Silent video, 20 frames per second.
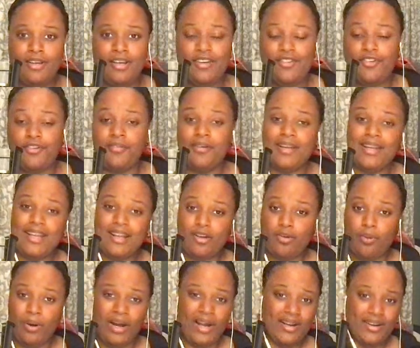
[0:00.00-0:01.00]
to like get
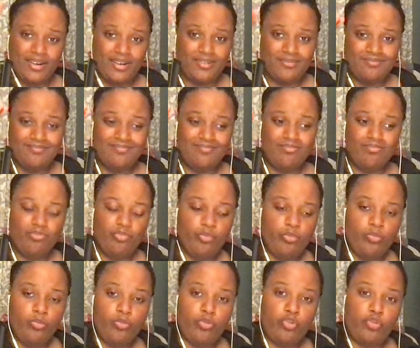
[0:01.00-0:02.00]
quieter,
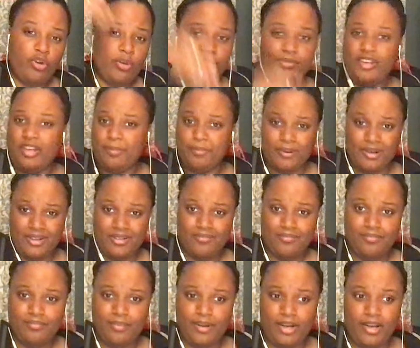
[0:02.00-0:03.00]
swim deeper
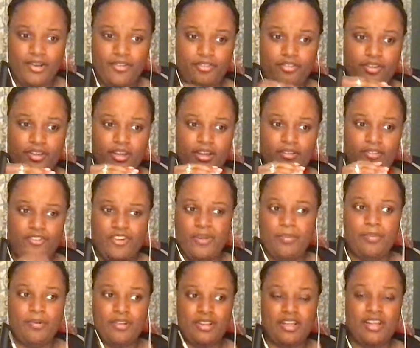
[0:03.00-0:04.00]
because it's
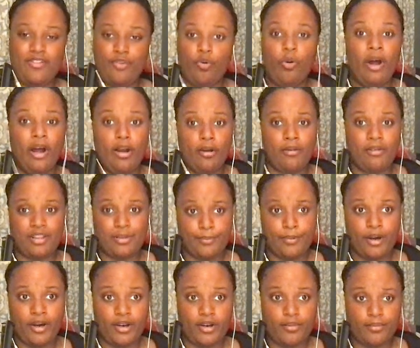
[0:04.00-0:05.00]
deeper, it's quieter at the
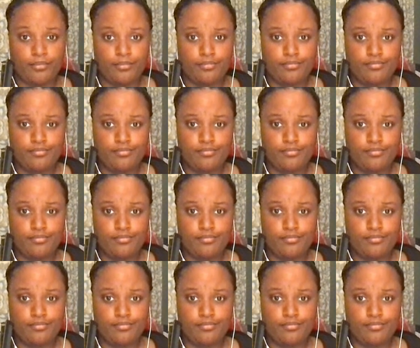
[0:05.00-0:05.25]
bottom.